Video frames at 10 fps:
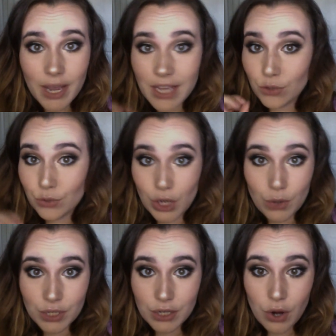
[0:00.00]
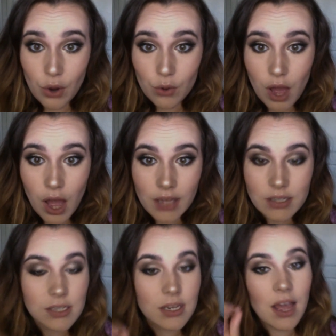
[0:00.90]
You don't need a whole
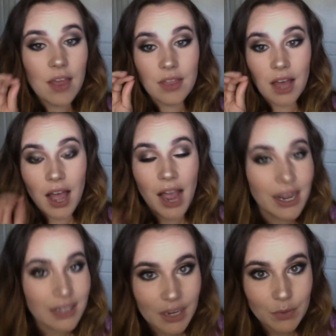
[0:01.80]
lot. The highlight was